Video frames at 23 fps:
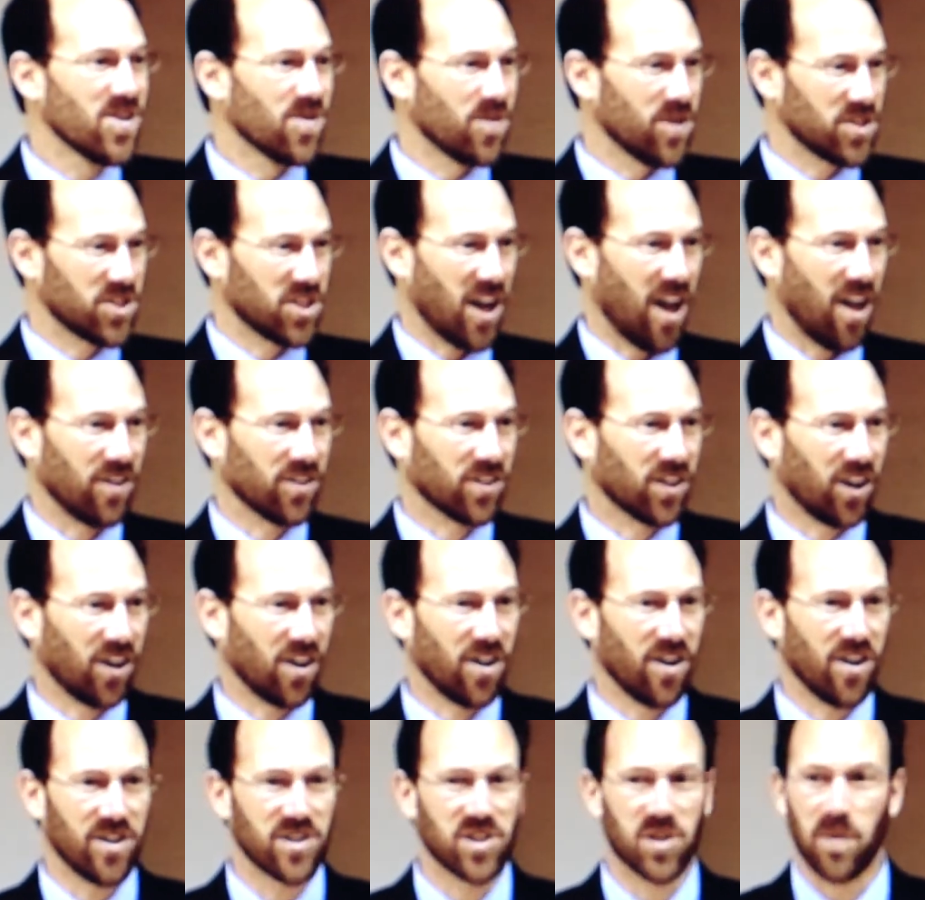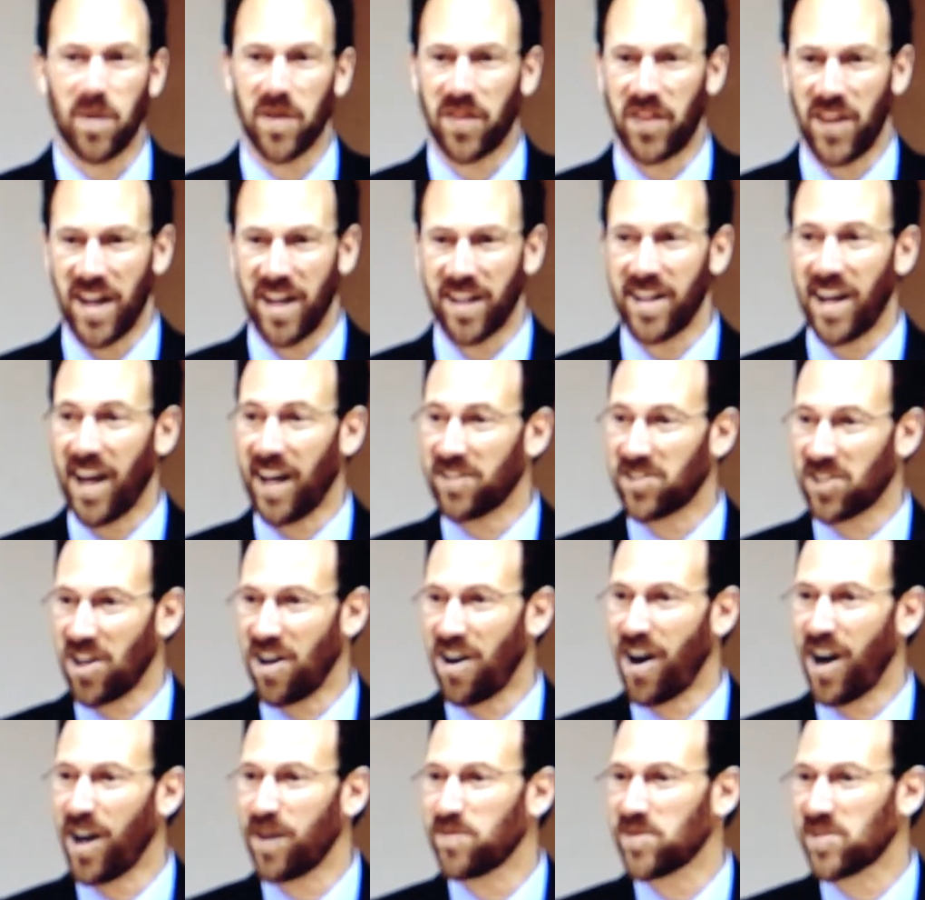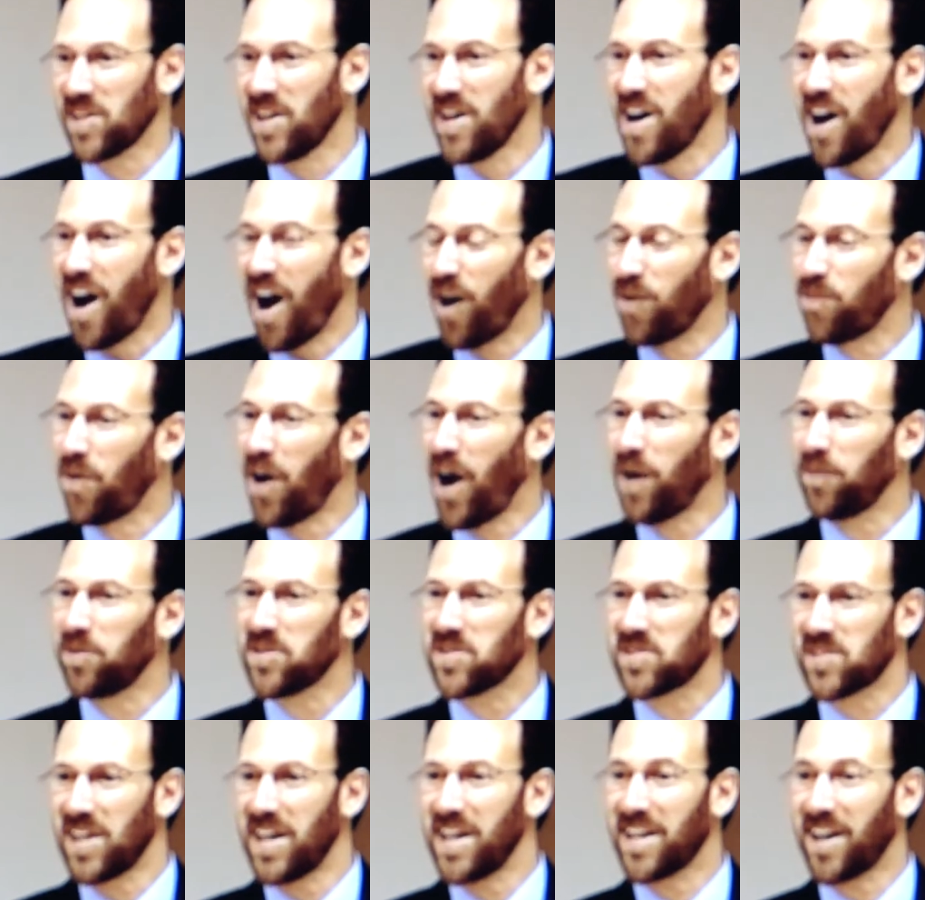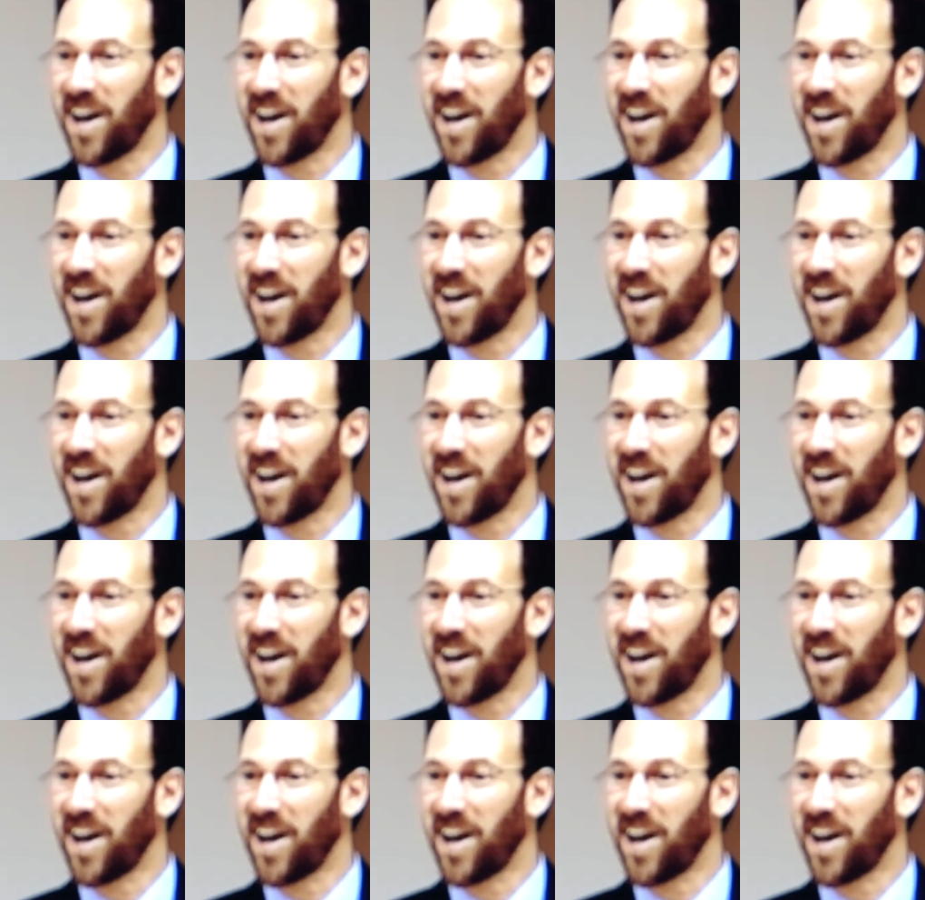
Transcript: which I'll encourage, but then at times I'll probably say,